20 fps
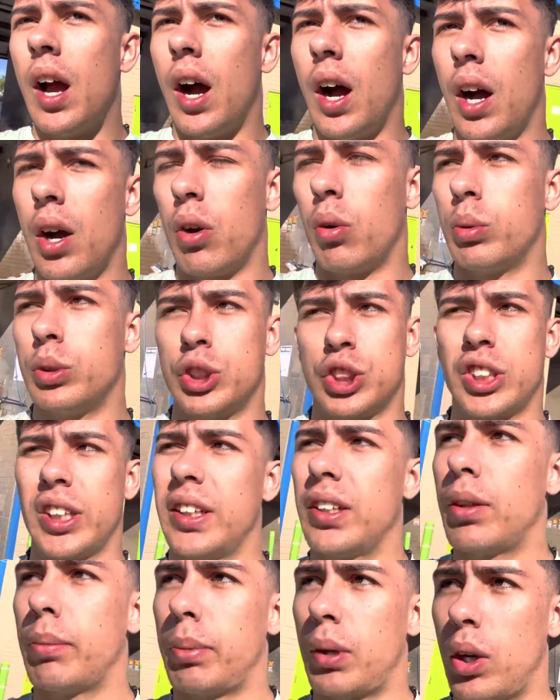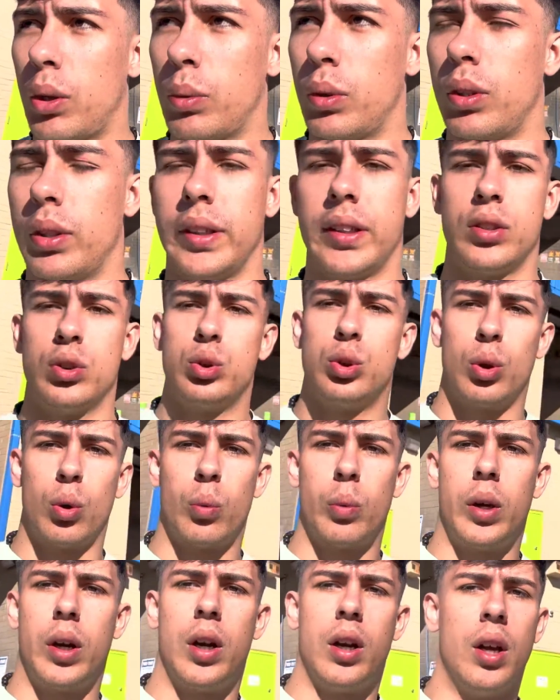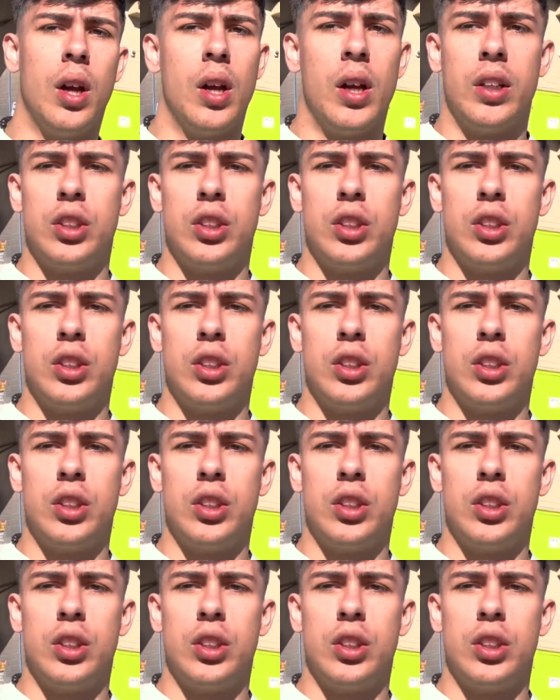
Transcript: Uh, we're just getting the ball rolling. So uh,